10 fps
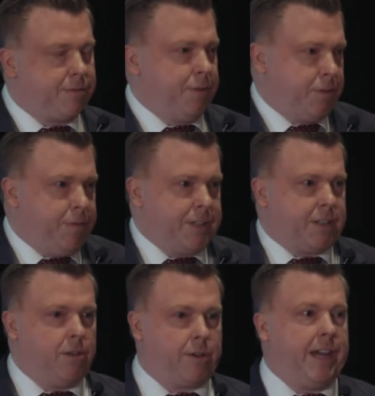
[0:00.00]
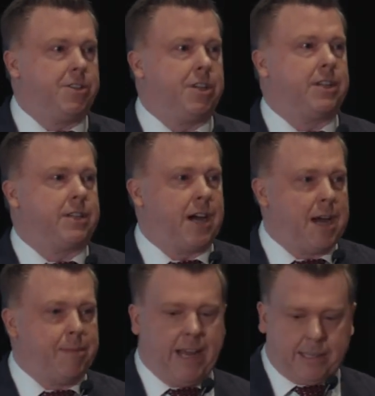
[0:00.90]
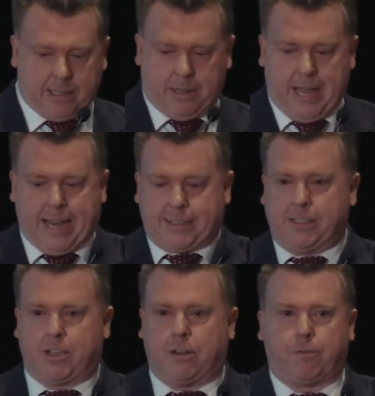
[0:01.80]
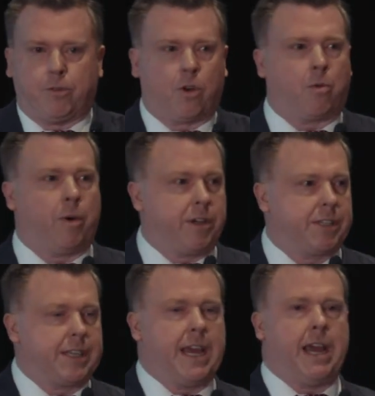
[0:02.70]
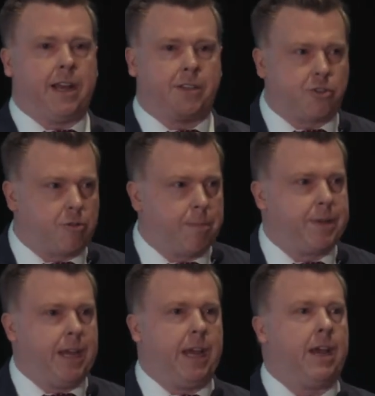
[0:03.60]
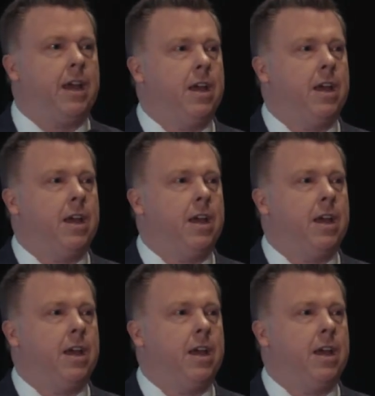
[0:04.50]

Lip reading: it was a physical location at the time, and it had little X's on the floor, where to stand, scripting,